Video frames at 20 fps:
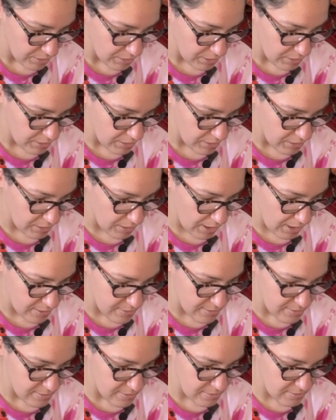
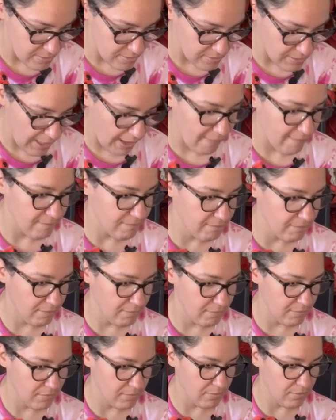Yes. Yeah.
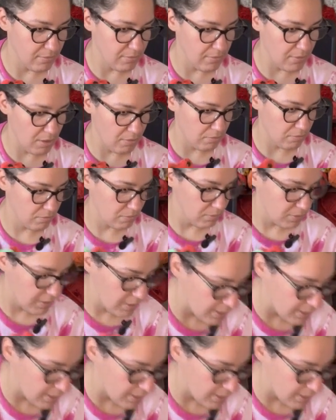No, I